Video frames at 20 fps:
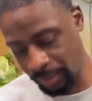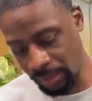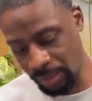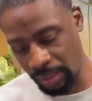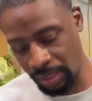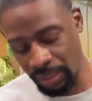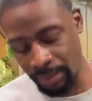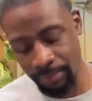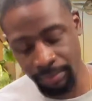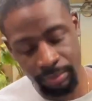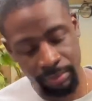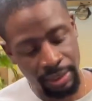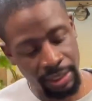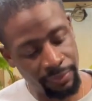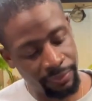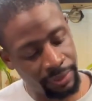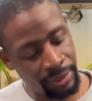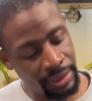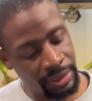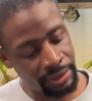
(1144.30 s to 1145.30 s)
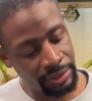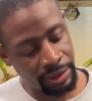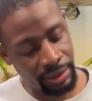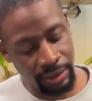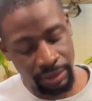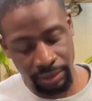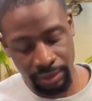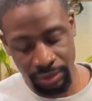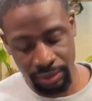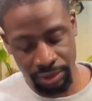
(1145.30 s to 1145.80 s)
Like, I'm definitely not telling
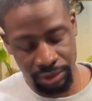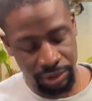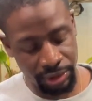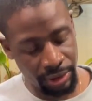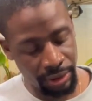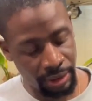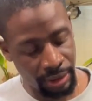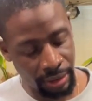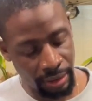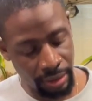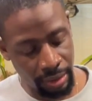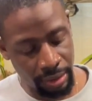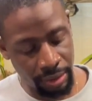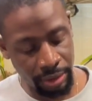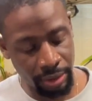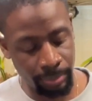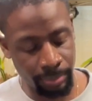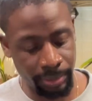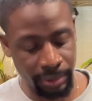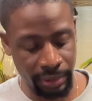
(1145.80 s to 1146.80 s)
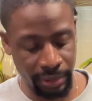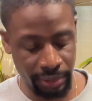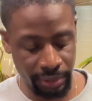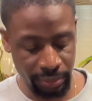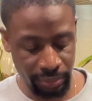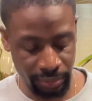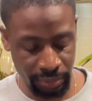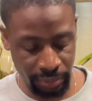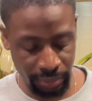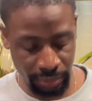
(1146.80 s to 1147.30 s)
you to share, like, all your
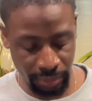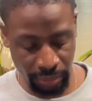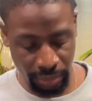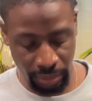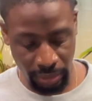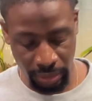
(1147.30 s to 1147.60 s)
plants